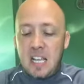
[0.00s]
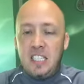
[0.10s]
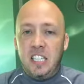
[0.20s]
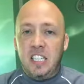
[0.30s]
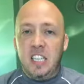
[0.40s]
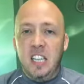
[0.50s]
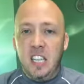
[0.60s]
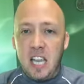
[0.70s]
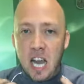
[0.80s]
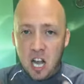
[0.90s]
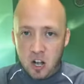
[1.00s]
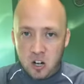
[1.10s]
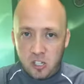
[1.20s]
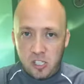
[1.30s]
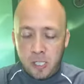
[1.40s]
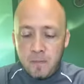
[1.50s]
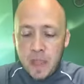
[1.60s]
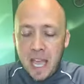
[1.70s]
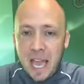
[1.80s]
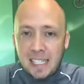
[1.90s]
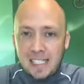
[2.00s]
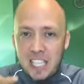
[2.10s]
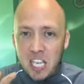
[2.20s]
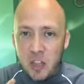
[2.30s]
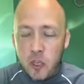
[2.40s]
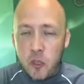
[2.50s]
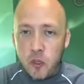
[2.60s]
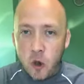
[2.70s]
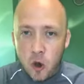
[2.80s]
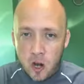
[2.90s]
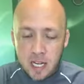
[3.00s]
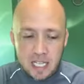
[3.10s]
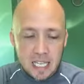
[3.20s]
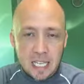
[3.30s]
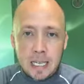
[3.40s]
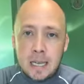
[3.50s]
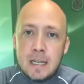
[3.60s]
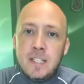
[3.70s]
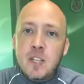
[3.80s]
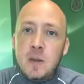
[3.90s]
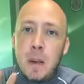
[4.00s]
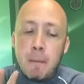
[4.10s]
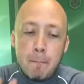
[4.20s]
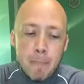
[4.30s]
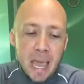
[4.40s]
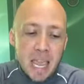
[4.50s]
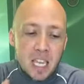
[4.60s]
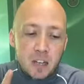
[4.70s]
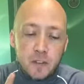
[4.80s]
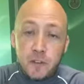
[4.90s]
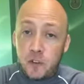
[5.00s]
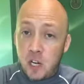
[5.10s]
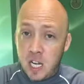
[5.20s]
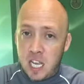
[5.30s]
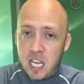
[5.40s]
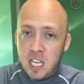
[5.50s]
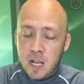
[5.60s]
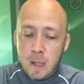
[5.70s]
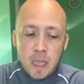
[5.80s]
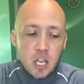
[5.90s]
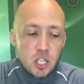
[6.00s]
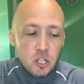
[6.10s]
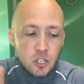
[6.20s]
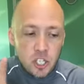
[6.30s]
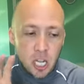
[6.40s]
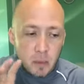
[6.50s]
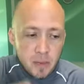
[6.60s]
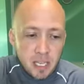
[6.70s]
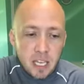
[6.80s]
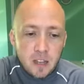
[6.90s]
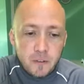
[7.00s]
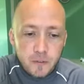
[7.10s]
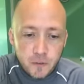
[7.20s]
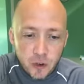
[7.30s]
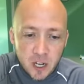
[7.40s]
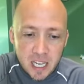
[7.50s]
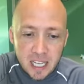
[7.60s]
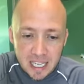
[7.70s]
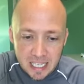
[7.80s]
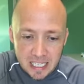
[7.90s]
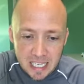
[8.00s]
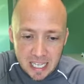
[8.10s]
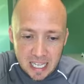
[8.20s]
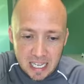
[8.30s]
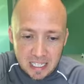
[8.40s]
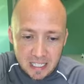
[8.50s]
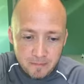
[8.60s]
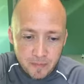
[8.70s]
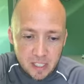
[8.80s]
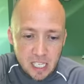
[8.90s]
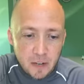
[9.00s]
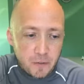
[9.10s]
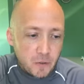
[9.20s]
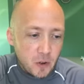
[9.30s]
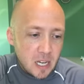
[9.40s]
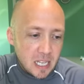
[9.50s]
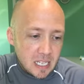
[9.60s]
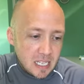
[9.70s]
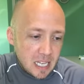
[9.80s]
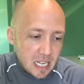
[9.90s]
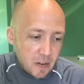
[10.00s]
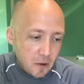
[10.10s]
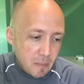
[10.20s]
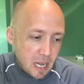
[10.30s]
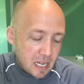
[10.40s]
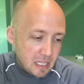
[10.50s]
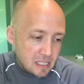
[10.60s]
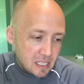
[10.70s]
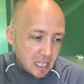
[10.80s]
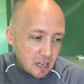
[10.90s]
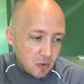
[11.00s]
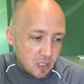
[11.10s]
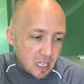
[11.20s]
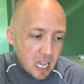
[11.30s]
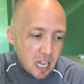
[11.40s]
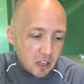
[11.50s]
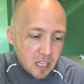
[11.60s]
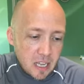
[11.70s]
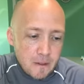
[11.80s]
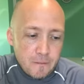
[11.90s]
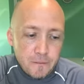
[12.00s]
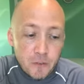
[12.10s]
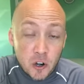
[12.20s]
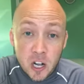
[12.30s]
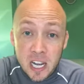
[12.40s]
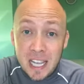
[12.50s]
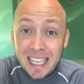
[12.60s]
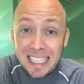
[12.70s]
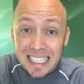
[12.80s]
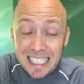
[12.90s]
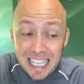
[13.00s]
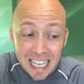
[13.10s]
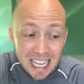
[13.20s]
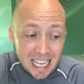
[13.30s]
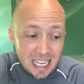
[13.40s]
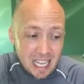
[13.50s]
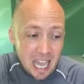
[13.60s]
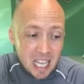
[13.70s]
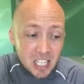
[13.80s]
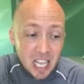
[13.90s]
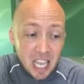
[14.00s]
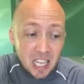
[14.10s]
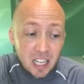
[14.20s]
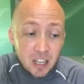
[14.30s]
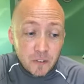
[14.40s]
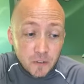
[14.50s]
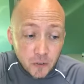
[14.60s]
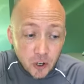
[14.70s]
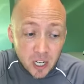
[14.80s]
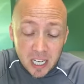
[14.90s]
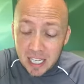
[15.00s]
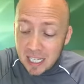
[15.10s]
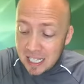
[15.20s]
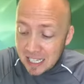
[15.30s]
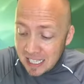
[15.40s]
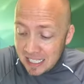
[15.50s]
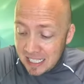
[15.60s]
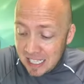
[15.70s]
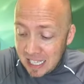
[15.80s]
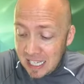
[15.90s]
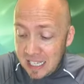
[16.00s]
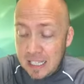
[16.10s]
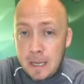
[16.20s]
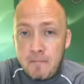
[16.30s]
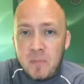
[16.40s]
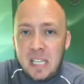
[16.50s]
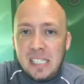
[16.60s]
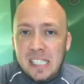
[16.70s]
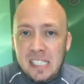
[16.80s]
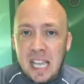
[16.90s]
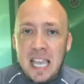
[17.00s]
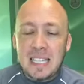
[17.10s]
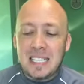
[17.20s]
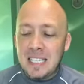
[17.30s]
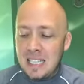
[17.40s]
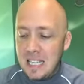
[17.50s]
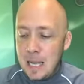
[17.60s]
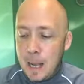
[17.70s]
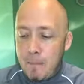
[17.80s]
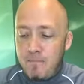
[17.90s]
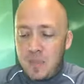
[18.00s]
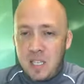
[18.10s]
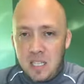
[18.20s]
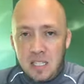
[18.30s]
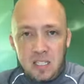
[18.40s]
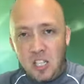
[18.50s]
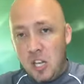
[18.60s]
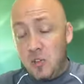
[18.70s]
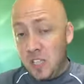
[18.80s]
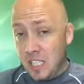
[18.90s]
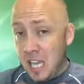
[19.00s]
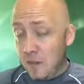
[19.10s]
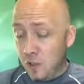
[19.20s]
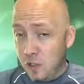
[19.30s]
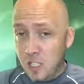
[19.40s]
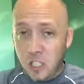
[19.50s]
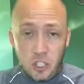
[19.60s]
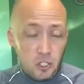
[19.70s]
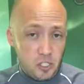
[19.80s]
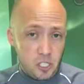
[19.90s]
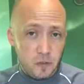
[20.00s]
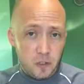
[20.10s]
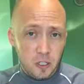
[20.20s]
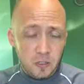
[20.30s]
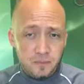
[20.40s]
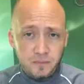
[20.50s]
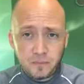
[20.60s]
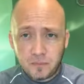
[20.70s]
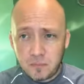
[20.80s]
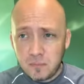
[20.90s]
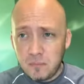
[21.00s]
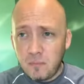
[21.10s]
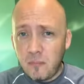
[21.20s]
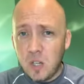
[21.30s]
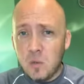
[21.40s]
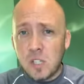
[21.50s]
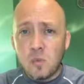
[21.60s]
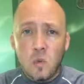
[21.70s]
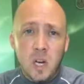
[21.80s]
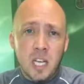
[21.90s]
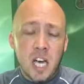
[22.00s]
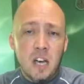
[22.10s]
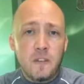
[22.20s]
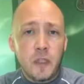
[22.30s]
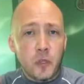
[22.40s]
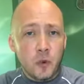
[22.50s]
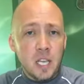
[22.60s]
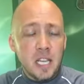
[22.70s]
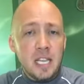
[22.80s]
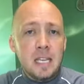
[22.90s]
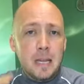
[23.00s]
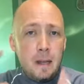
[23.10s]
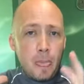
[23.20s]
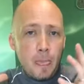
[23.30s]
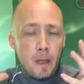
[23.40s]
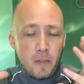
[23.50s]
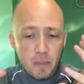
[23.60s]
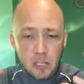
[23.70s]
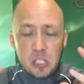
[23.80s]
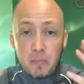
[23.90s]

declares, has the authority to make free, you shall be free indeed. Say free indeed, everybody. Let's say it real loud. Free indeed. Hashtag free indeed. Satan, you know, the devil, Lucifer, was one of three of the most